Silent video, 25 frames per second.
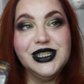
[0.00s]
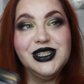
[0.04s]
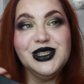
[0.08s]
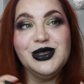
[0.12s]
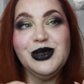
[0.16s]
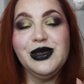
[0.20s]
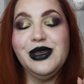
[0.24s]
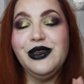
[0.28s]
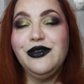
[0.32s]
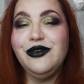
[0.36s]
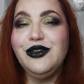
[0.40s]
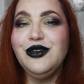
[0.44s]
So
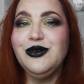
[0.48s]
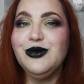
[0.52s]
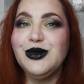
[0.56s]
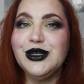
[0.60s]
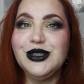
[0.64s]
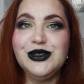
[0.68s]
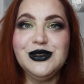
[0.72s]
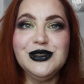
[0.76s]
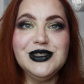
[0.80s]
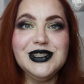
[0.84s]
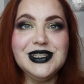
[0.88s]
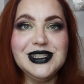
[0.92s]
if you
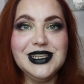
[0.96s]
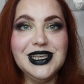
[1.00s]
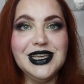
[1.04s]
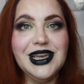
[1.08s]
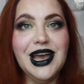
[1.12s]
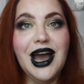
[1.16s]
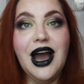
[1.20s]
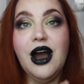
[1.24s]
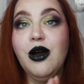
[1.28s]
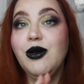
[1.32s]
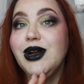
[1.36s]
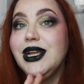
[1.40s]
want to see
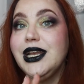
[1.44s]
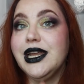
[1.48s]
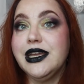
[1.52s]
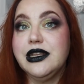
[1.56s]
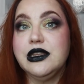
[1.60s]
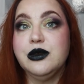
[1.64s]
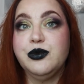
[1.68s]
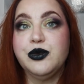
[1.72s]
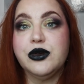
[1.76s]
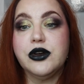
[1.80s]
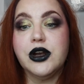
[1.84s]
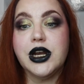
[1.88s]
how I like
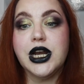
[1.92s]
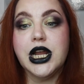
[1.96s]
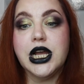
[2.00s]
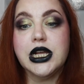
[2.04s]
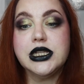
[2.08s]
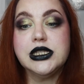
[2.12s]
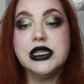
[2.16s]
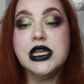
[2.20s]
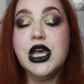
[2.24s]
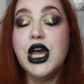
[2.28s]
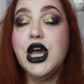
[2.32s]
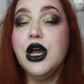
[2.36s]
the
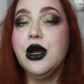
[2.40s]
products,